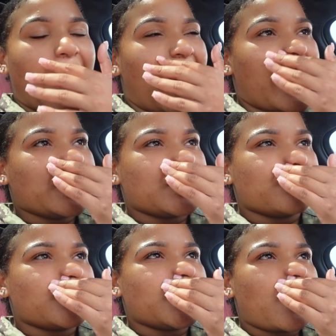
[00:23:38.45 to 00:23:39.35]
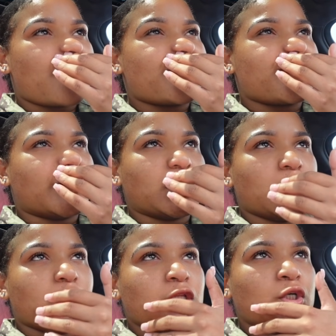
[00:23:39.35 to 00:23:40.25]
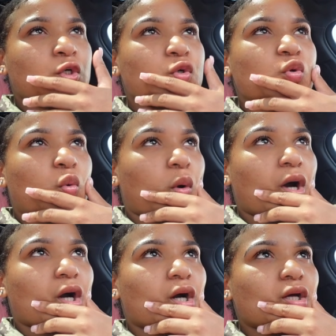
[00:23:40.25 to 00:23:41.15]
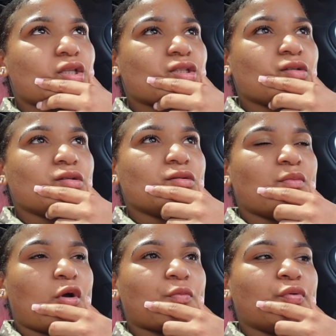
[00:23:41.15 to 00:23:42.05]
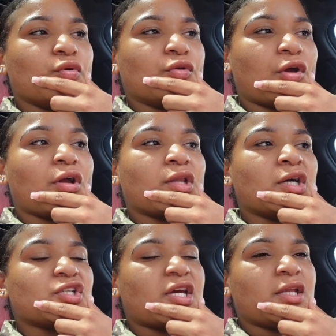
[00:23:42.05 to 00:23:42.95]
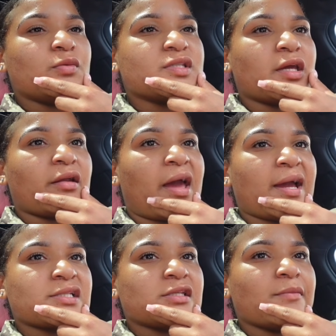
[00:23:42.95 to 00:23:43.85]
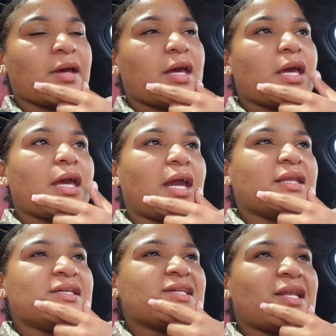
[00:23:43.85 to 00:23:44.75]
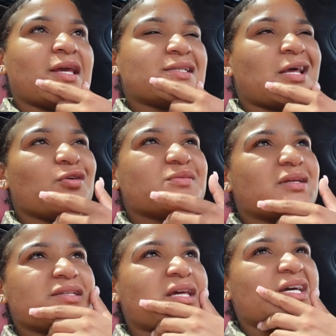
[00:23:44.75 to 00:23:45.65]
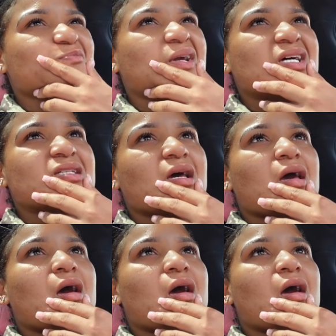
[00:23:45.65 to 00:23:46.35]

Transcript: I literally flew to the motor pool during lunch, and he was there, and I asked him, and he said yes. I knew he was gonna say yes because.